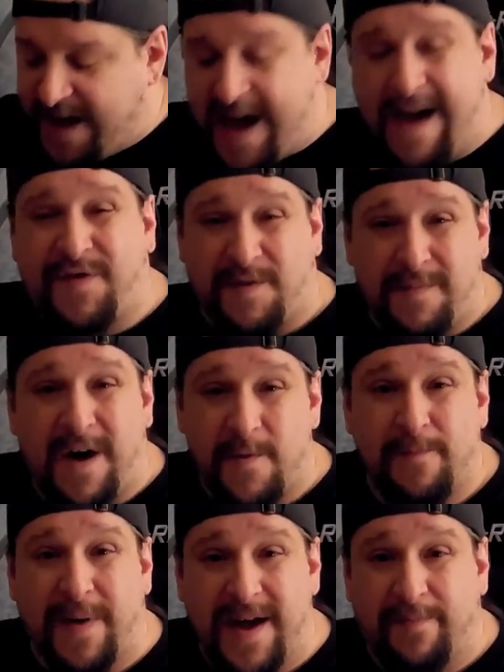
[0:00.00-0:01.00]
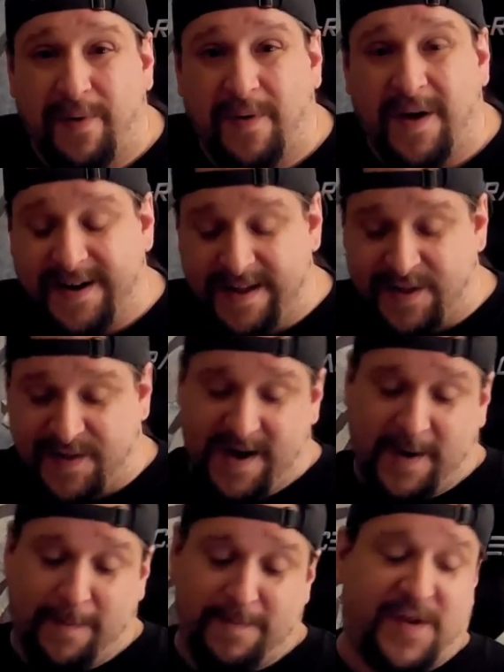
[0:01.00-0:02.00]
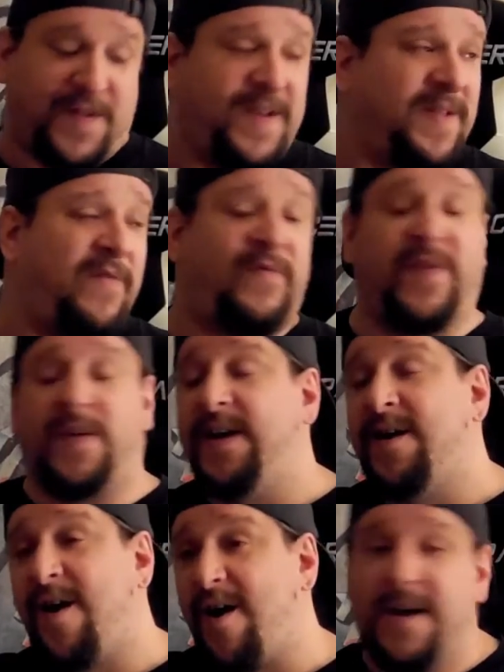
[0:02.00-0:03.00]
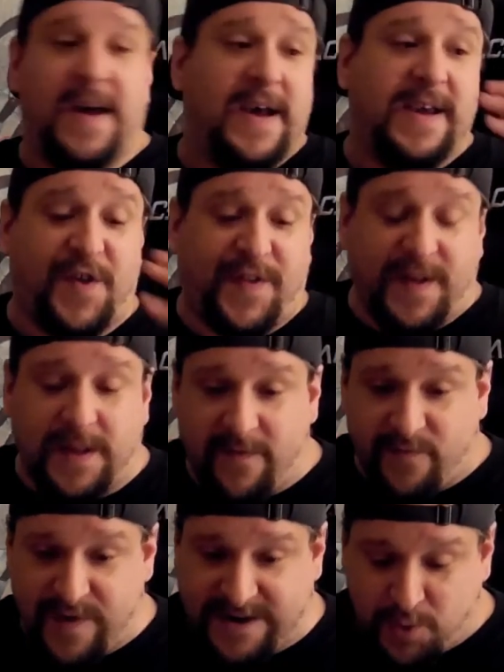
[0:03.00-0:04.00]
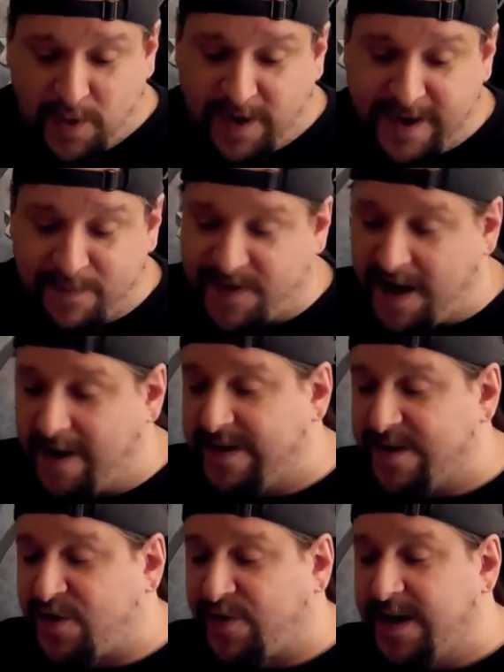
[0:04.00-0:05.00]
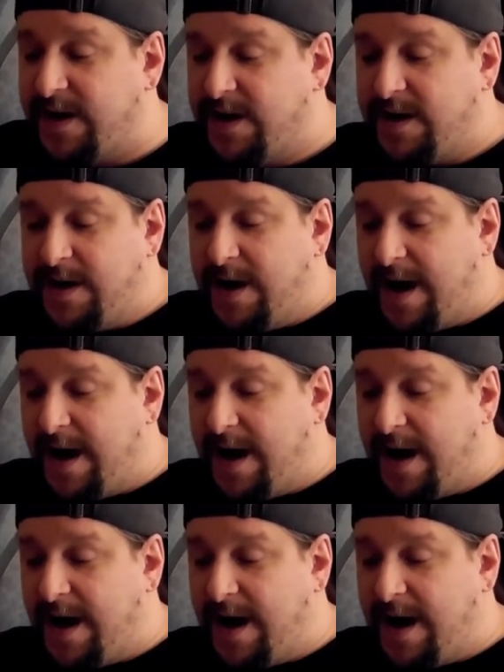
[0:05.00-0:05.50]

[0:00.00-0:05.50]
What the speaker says: you have some other people on this album. You still have Philly Hart. You still have Rich Williams, obviously.